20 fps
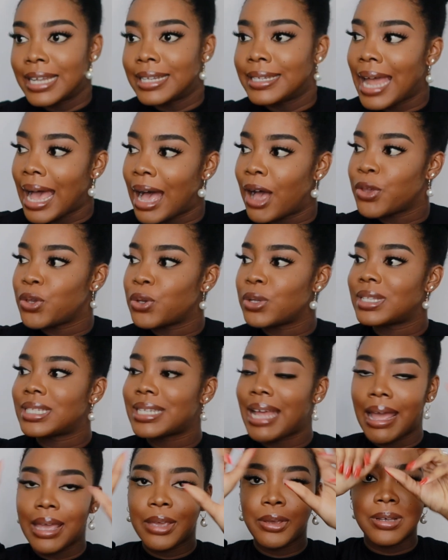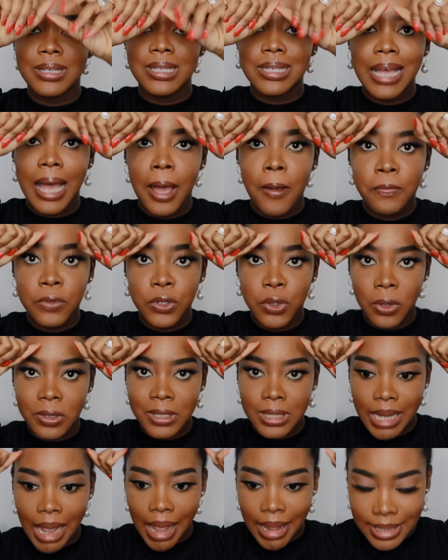Now you tie your scarf so
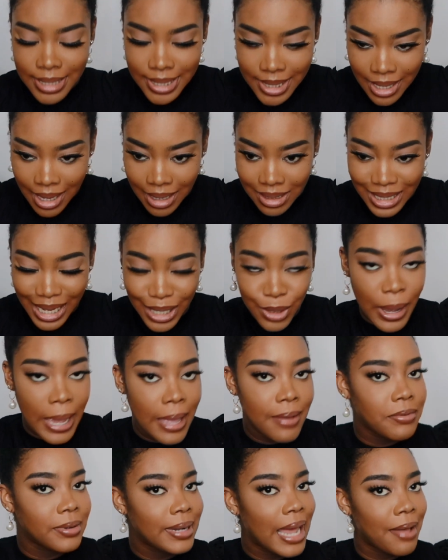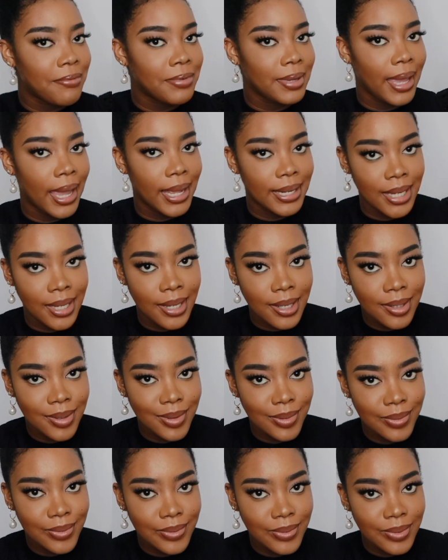tight that you are even having headache.
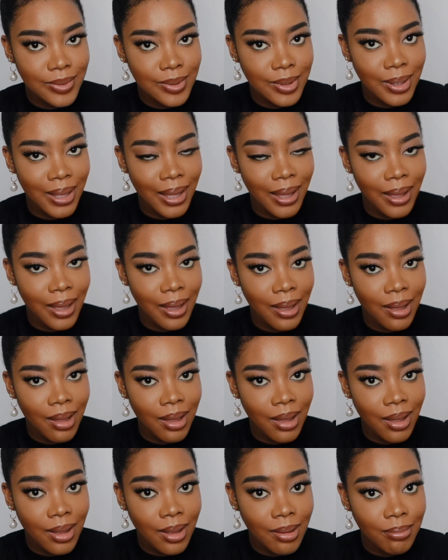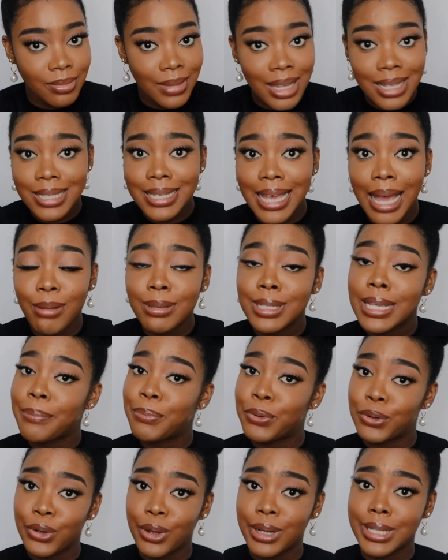That's
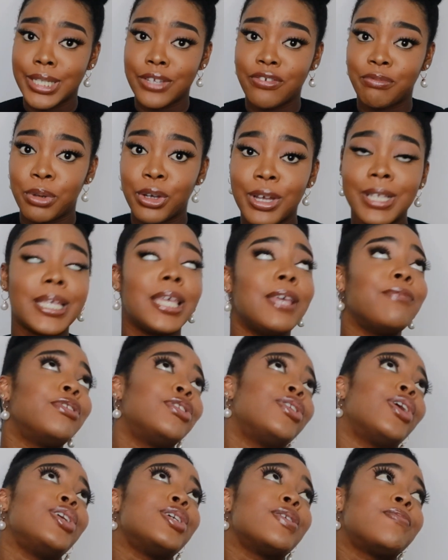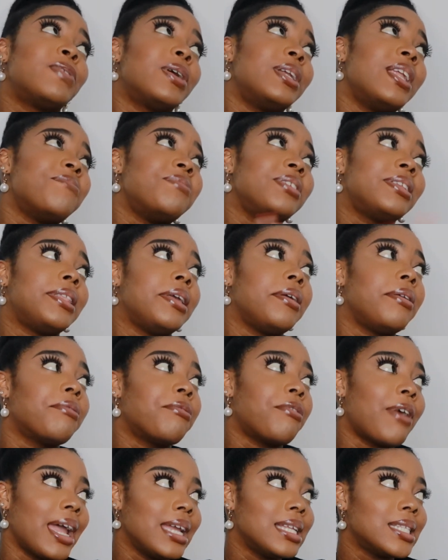counterproductive, because even though you've done everything
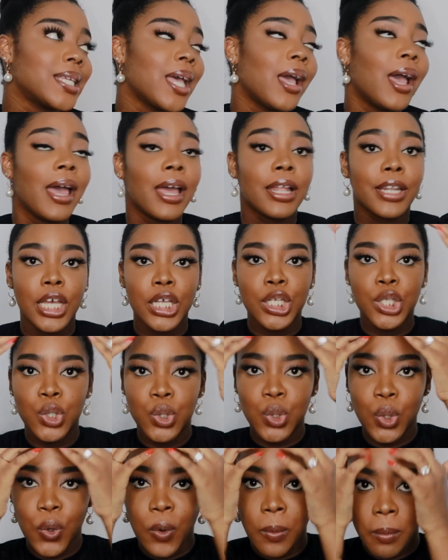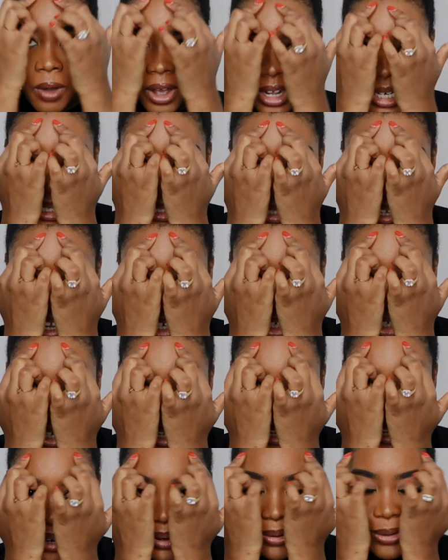right, there's too much
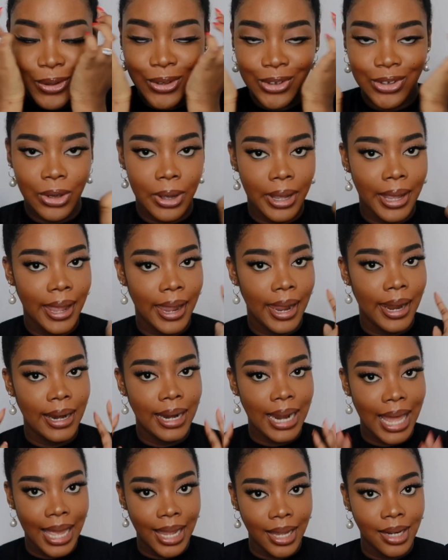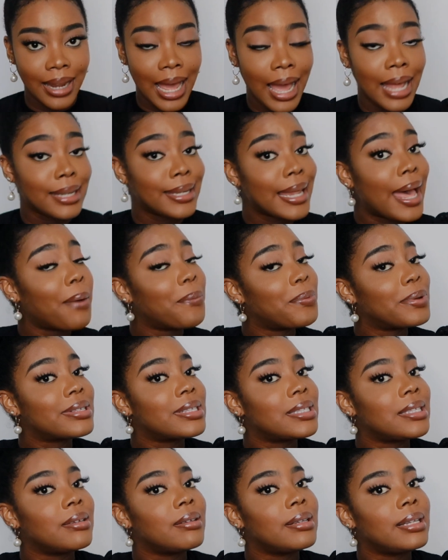tension along your hairline, and that will
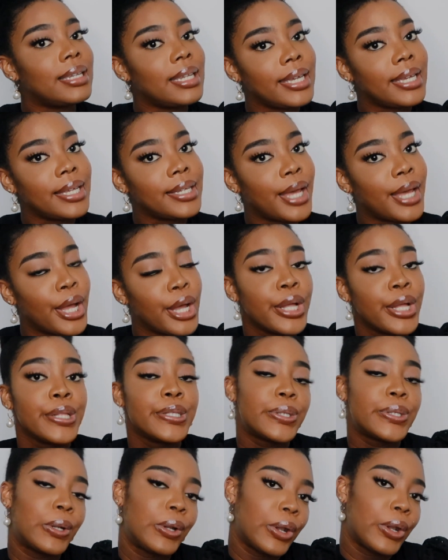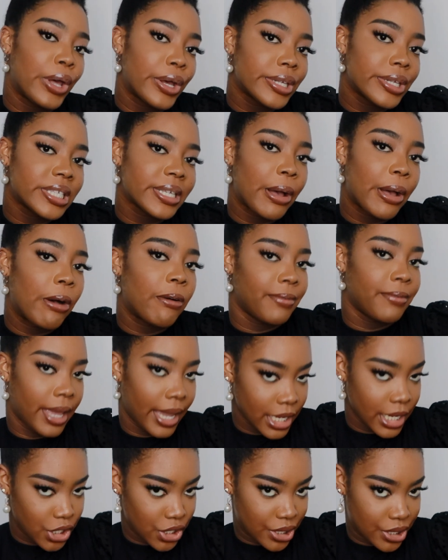still lead to loss of
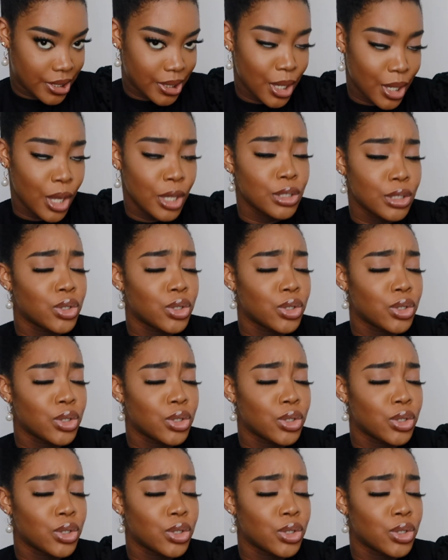edges.